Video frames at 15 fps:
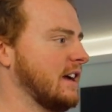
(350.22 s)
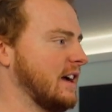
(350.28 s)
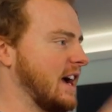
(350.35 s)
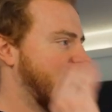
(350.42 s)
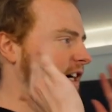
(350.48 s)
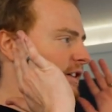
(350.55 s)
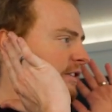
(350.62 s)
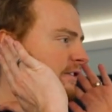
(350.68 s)

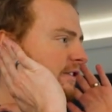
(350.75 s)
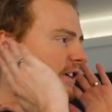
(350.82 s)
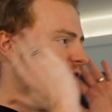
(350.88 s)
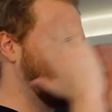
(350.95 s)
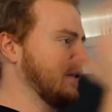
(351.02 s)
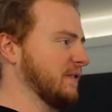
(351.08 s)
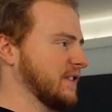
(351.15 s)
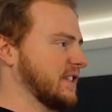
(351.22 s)
have a
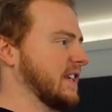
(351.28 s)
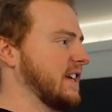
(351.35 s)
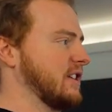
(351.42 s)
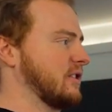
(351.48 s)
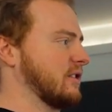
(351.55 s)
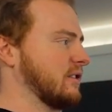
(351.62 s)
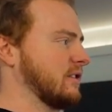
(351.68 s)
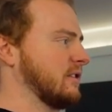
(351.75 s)

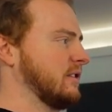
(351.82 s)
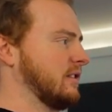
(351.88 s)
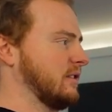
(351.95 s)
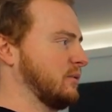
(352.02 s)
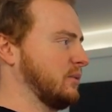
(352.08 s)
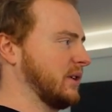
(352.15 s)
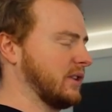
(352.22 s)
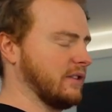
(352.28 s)
conversation
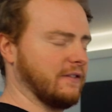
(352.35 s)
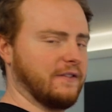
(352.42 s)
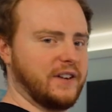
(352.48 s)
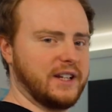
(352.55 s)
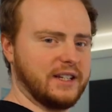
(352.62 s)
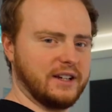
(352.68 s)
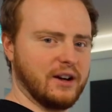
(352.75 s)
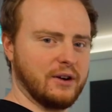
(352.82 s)
with the
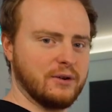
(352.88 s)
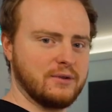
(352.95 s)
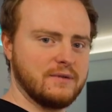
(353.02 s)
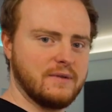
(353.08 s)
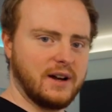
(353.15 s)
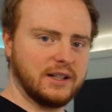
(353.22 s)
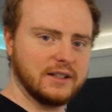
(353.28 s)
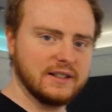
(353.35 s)
video,
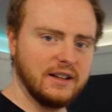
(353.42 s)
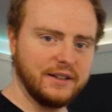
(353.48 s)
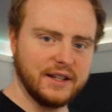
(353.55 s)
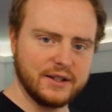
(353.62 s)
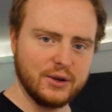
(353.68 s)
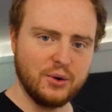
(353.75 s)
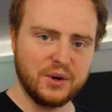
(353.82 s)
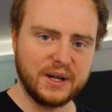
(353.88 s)
and it's like
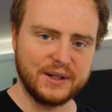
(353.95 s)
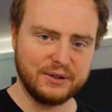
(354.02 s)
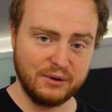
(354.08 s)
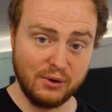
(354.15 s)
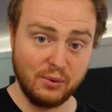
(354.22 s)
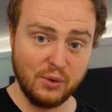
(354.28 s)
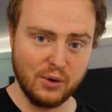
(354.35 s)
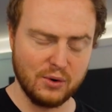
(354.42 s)
they're talking to
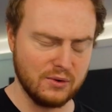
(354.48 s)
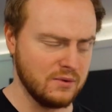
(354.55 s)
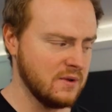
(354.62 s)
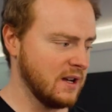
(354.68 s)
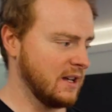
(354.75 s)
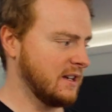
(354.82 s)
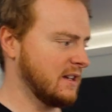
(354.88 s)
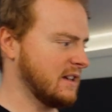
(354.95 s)
a wall,
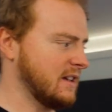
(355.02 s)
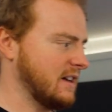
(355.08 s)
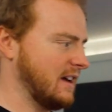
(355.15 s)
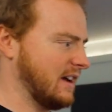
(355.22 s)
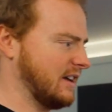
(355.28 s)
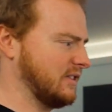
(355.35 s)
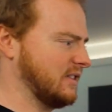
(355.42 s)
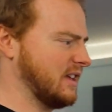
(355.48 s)

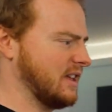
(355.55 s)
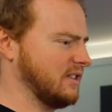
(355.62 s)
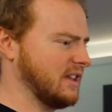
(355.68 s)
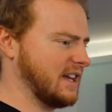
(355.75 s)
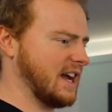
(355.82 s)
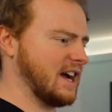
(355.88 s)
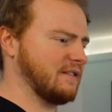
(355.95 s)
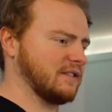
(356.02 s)
and then
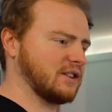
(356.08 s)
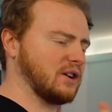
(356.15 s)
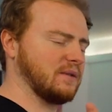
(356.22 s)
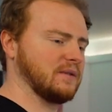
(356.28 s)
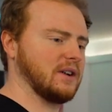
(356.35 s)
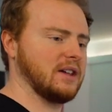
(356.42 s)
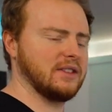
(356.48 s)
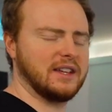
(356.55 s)
they have
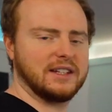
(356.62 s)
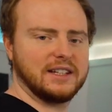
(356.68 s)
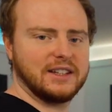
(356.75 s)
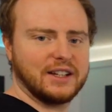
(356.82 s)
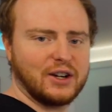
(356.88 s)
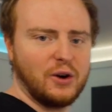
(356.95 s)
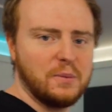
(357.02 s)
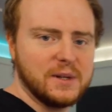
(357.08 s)
and then in
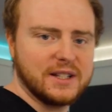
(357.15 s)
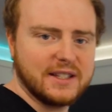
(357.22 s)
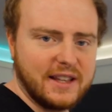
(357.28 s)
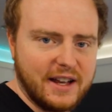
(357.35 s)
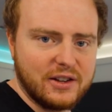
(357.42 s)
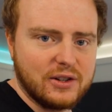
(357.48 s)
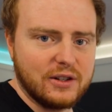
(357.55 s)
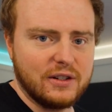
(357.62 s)
the comments
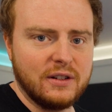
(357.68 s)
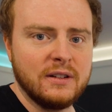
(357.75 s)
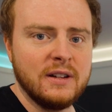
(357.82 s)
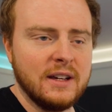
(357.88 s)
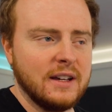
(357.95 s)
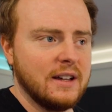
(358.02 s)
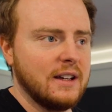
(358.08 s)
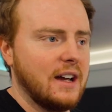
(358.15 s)
section
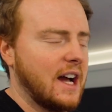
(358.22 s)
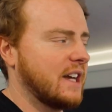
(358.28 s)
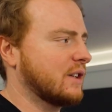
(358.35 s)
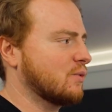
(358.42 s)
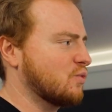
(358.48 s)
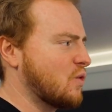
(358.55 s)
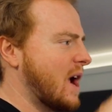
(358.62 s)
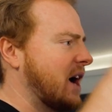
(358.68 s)
and
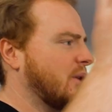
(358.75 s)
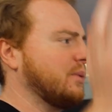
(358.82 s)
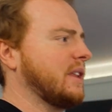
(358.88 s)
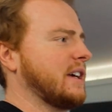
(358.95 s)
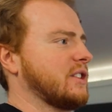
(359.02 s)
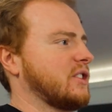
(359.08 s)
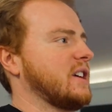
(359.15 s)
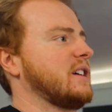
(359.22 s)
around
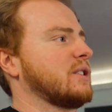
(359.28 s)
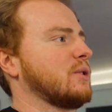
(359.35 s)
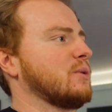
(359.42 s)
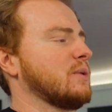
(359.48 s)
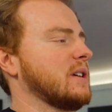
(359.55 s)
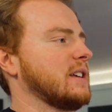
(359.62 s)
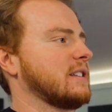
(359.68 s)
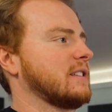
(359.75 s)
their
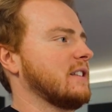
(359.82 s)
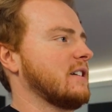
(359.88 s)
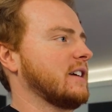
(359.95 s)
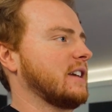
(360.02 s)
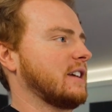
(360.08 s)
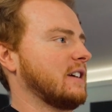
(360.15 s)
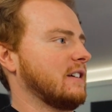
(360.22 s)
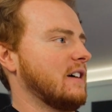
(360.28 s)
channel is
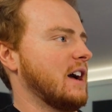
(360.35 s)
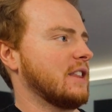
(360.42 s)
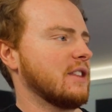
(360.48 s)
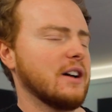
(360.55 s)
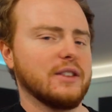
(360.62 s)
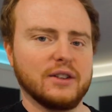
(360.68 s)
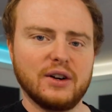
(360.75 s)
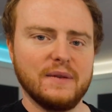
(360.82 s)
like
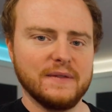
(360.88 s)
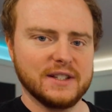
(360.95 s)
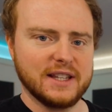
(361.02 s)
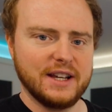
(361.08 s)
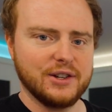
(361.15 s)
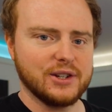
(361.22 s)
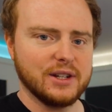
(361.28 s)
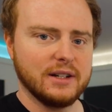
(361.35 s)
another
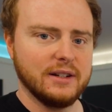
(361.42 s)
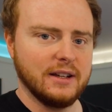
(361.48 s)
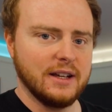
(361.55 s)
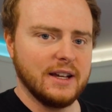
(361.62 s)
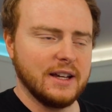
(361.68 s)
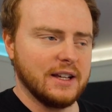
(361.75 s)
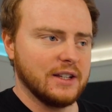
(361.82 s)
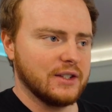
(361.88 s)
conversation.
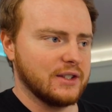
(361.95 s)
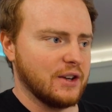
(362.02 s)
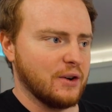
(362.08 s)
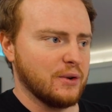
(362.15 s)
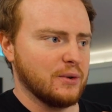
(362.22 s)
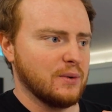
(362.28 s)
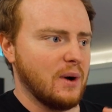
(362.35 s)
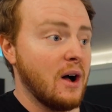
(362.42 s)

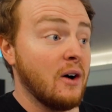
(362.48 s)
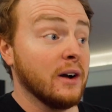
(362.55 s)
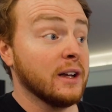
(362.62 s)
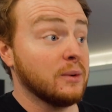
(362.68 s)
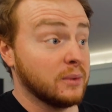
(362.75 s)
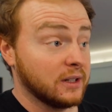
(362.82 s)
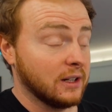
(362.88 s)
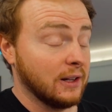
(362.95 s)
So I would